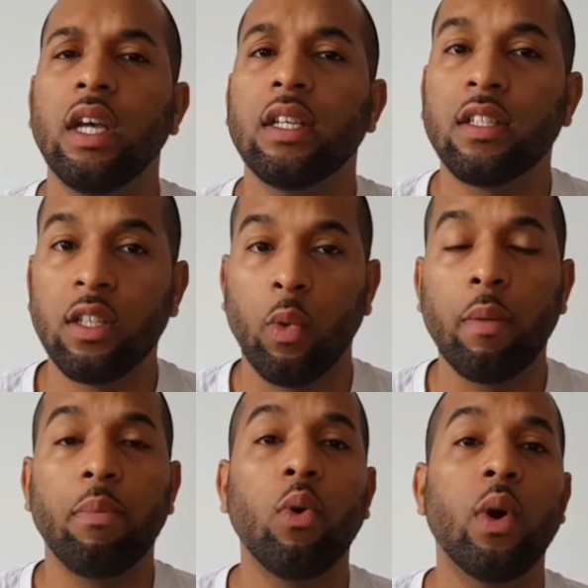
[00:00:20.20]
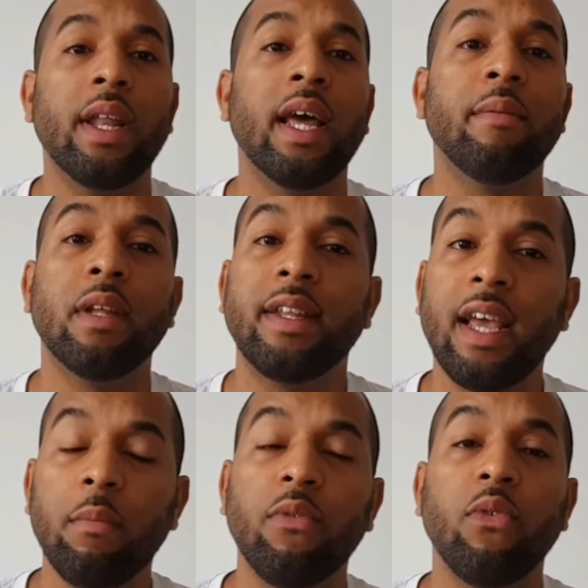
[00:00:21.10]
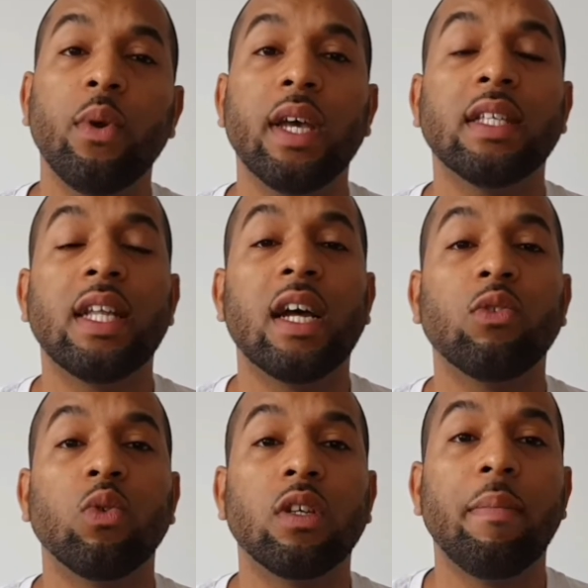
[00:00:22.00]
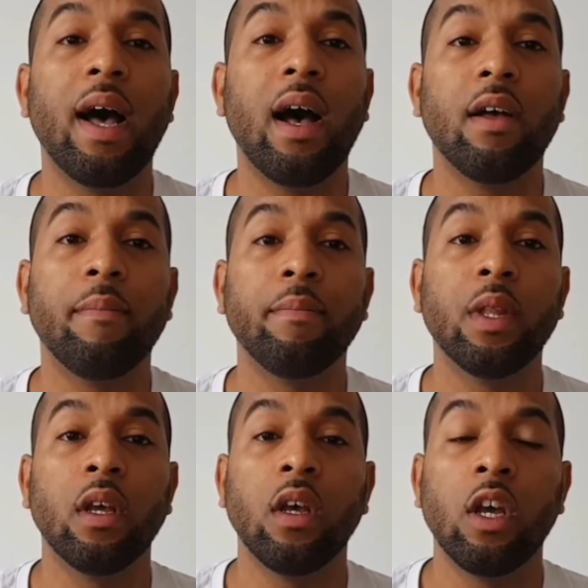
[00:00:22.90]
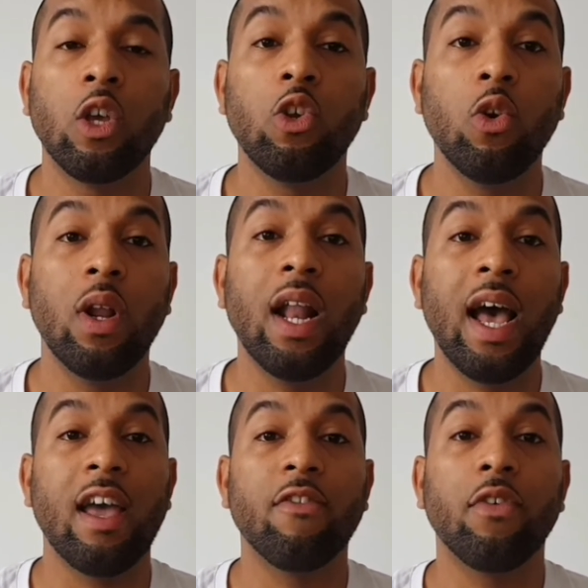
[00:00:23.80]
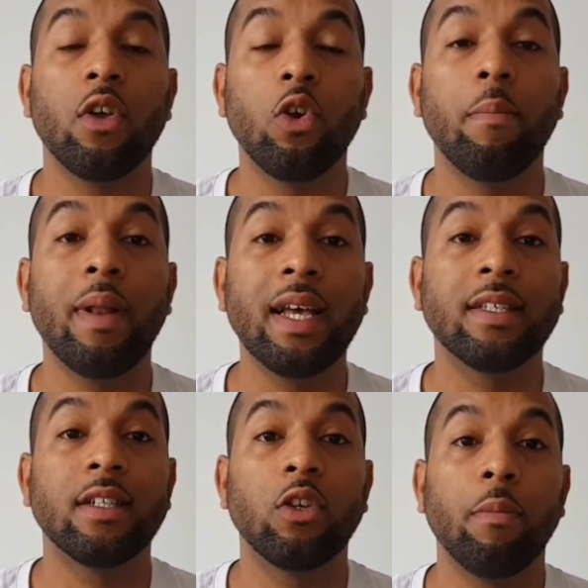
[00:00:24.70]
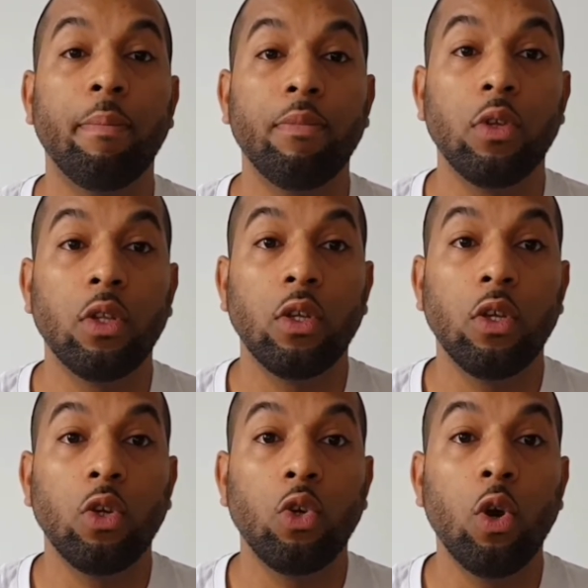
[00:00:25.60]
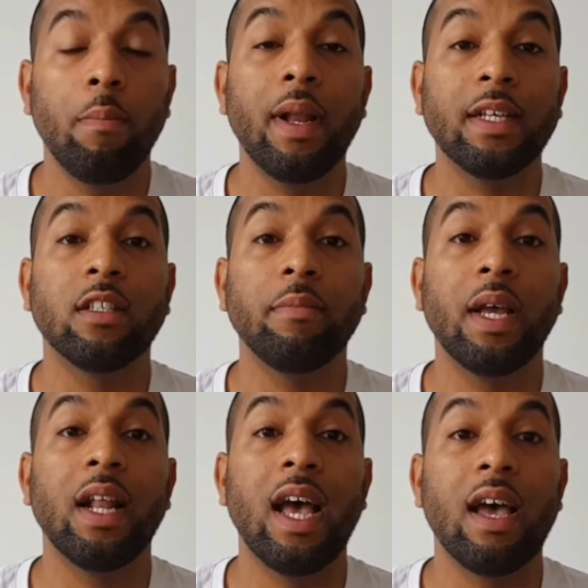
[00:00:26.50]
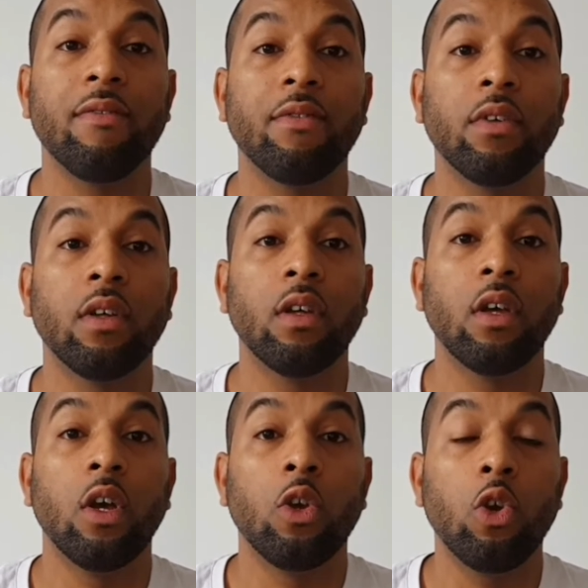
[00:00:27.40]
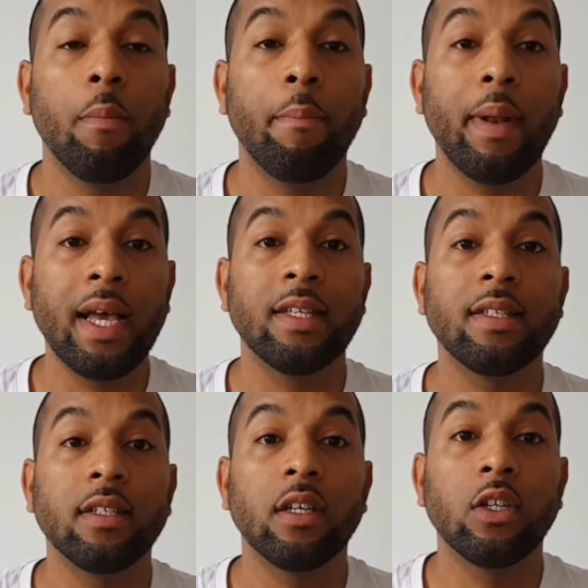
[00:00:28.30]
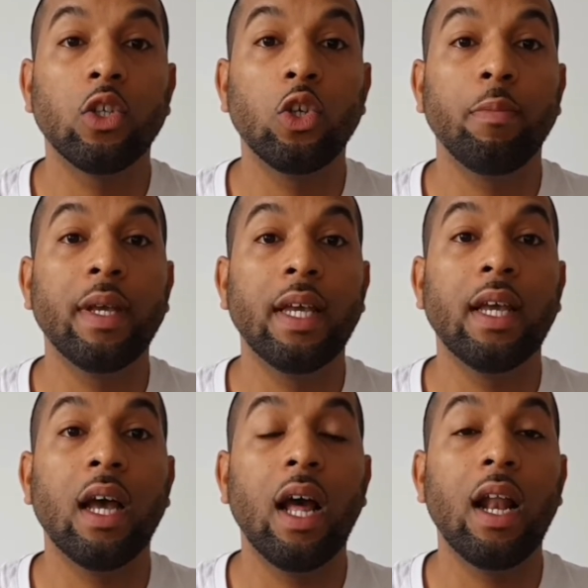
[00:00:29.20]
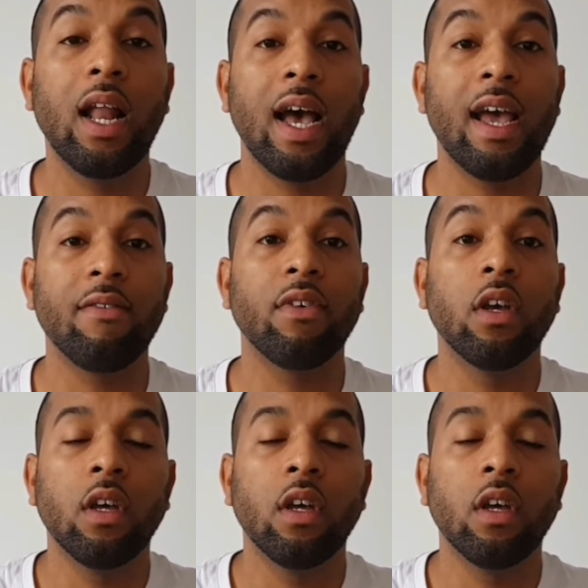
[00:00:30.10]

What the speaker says: It's so important. And the day before yesterday, I talked about you're alive. You're blessed. You're blessed to be alive. You're blessed to be alive.